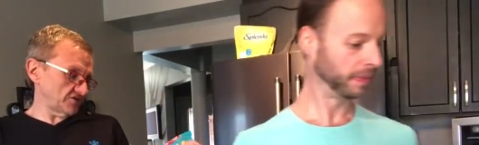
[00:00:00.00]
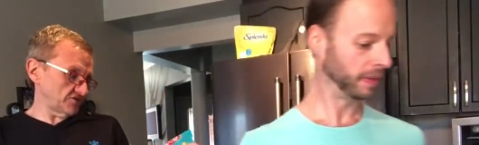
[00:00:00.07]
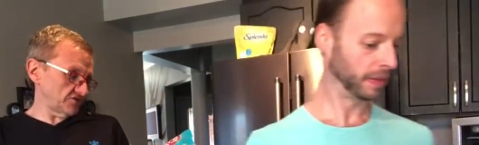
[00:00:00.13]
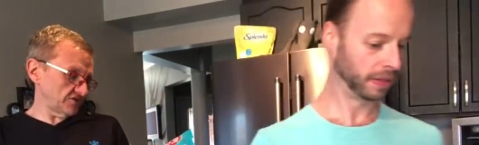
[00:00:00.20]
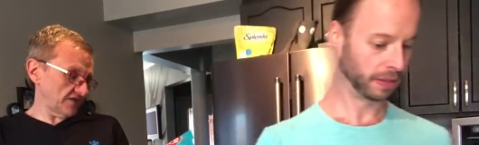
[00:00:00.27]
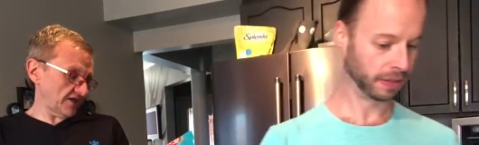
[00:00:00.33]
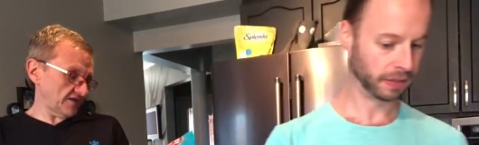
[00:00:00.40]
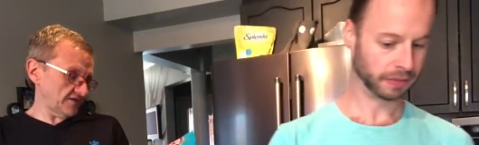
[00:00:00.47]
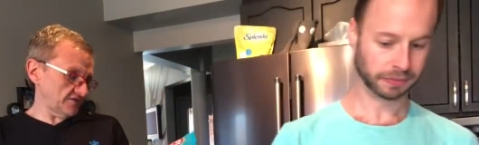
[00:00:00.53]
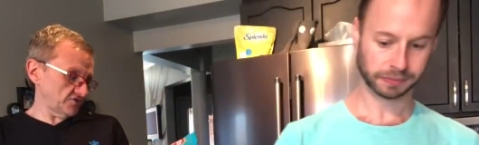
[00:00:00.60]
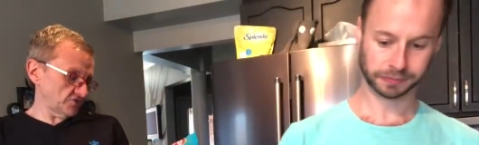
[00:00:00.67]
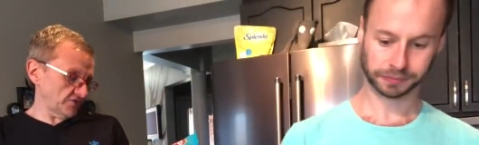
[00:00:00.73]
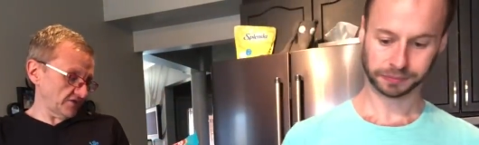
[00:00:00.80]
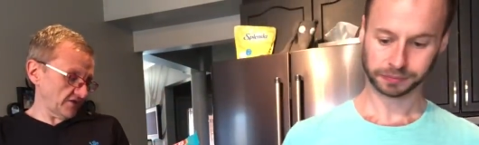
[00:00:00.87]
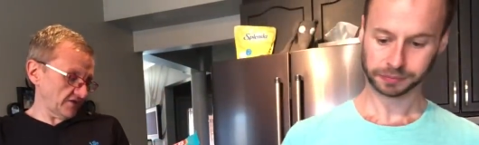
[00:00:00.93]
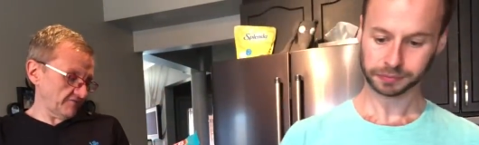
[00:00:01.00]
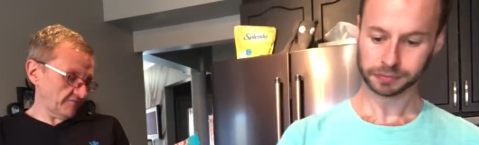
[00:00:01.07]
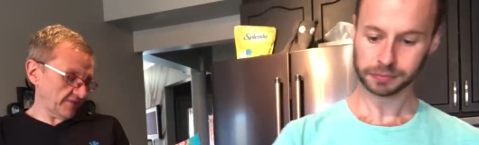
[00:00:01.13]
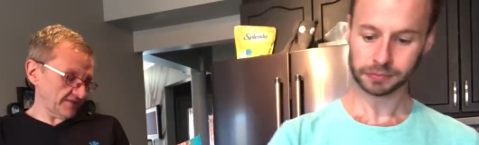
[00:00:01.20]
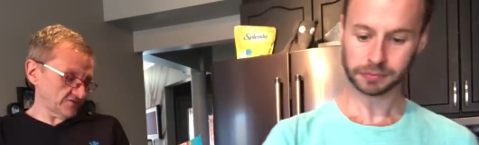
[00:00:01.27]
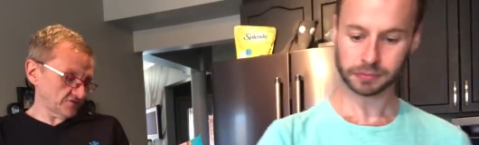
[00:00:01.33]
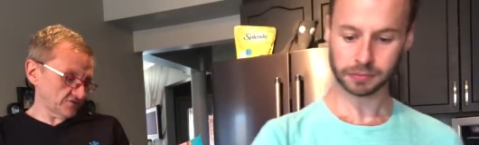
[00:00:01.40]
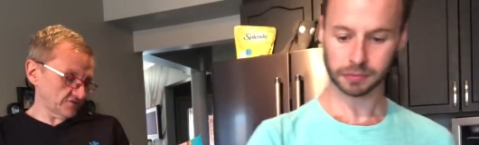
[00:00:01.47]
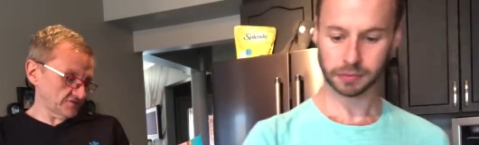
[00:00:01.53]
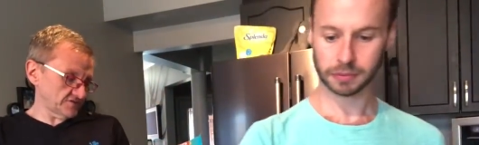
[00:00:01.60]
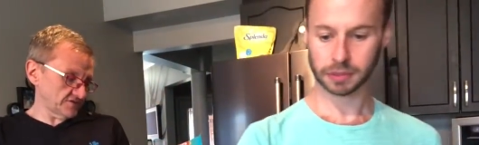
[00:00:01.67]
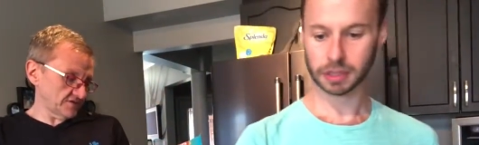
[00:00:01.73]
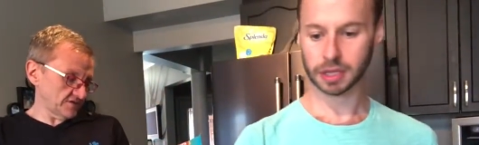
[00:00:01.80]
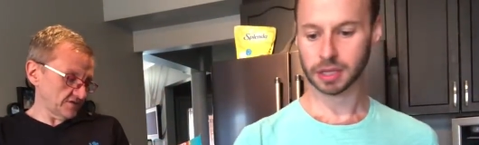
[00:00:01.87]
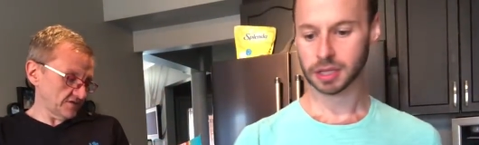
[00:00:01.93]
Speaker 1: in yeah, Enjoy Life plentils.
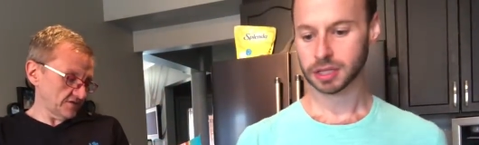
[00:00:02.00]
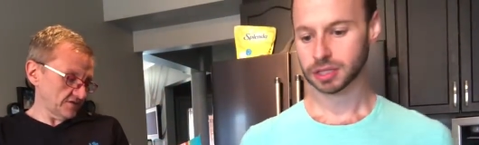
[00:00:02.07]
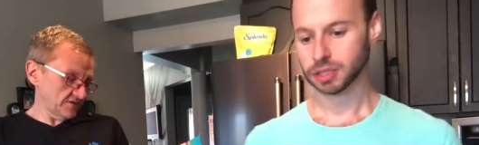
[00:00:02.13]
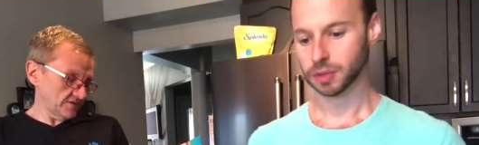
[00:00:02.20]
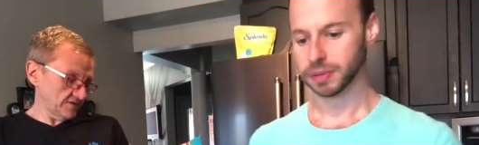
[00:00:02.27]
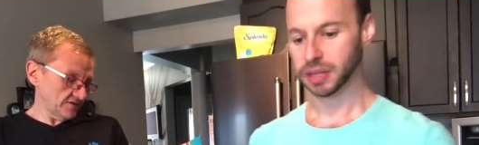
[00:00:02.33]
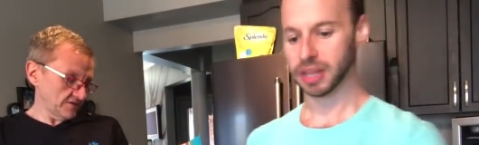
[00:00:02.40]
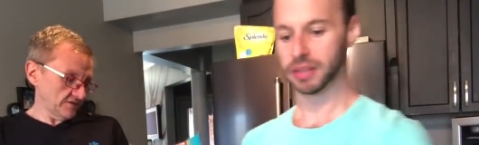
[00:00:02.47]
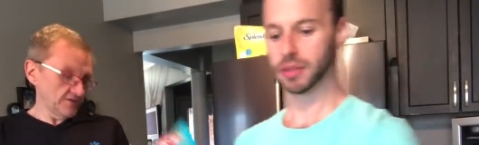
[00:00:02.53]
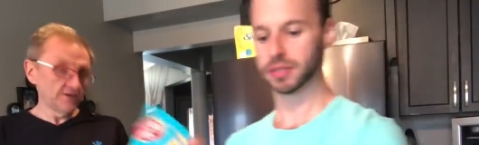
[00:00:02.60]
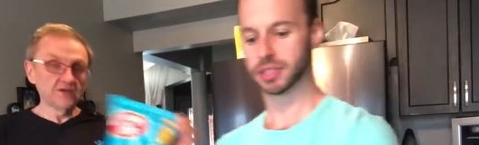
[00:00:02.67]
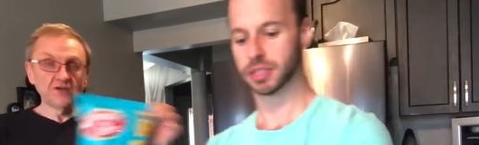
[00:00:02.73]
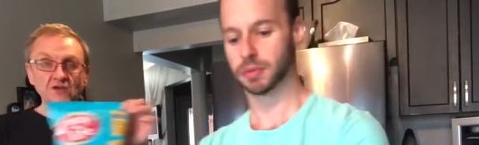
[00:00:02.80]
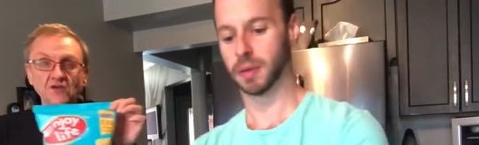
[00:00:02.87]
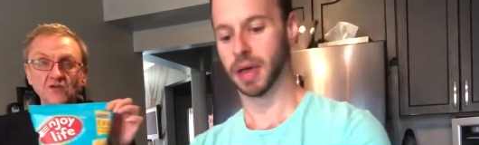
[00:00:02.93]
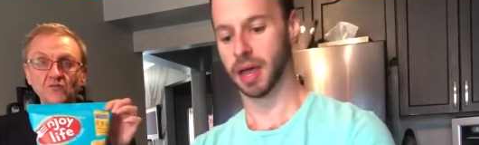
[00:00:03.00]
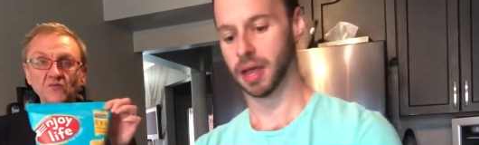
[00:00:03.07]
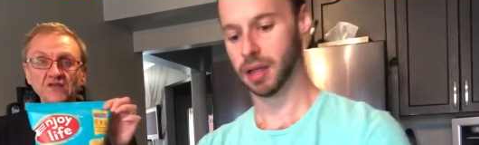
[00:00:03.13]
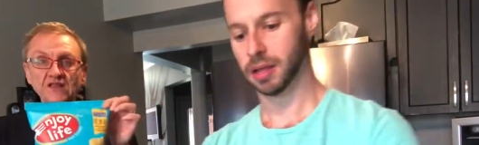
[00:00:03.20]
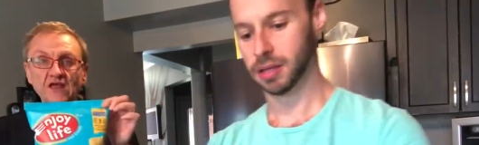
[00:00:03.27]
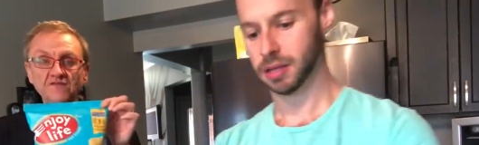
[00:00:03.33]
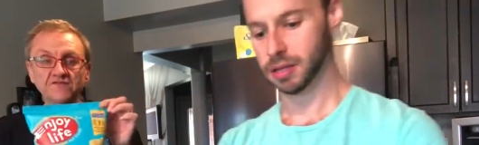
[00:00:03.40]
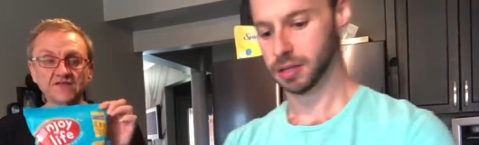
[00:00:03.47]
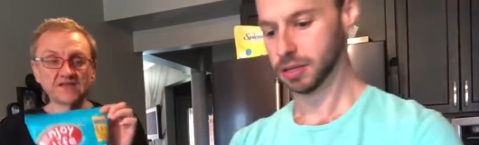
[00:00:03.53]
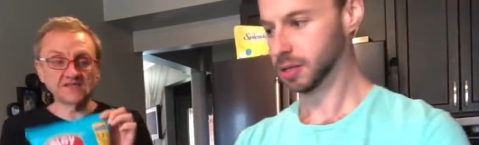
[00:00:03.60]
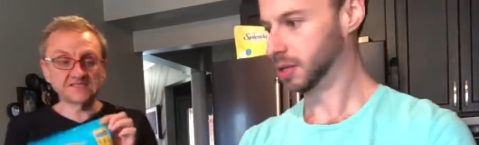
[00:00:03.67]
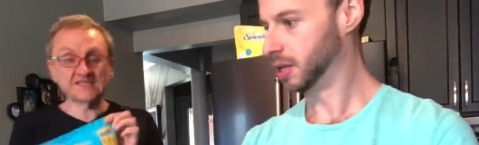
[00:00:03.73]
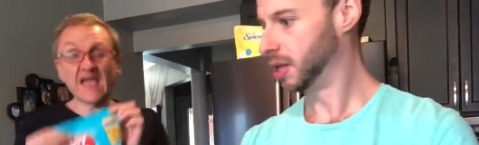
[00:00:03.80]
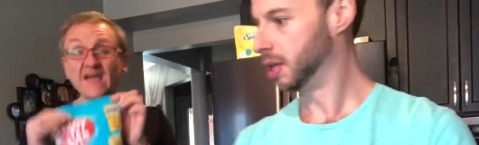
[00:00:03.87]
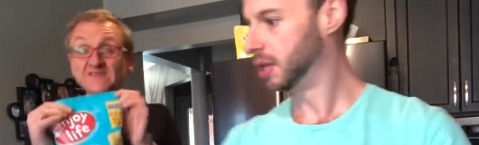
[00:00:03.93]
So we like those as well. We love
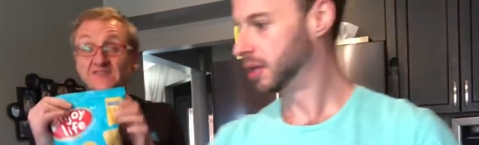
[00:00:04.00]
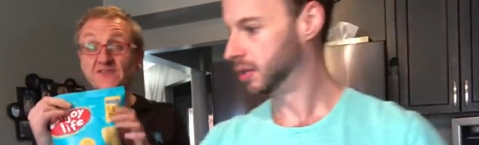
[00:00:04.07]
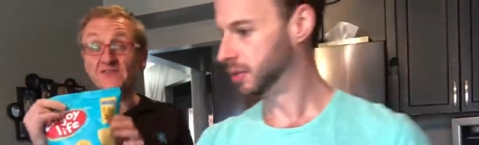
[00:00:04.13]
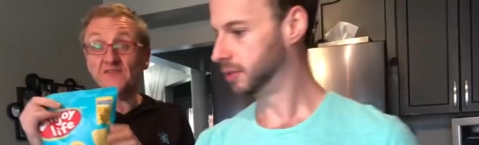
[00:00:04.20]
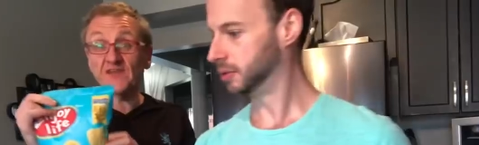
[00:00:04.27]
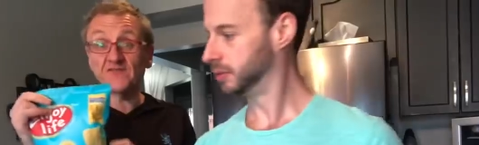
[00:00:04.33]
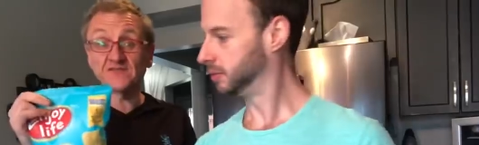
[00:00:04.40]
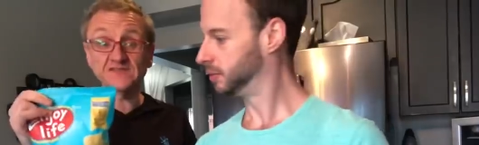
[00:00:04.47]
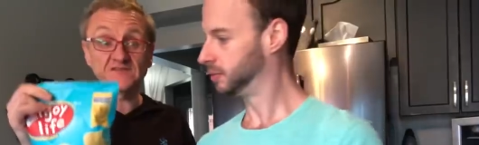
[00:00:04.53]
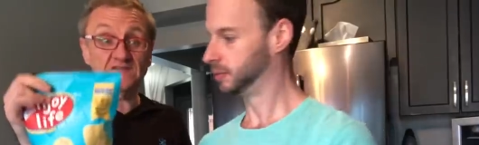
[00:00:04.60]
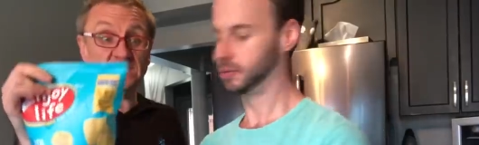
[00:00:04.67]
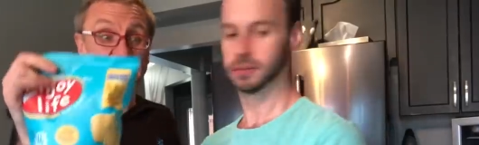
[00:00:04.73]
these. They have different flavors of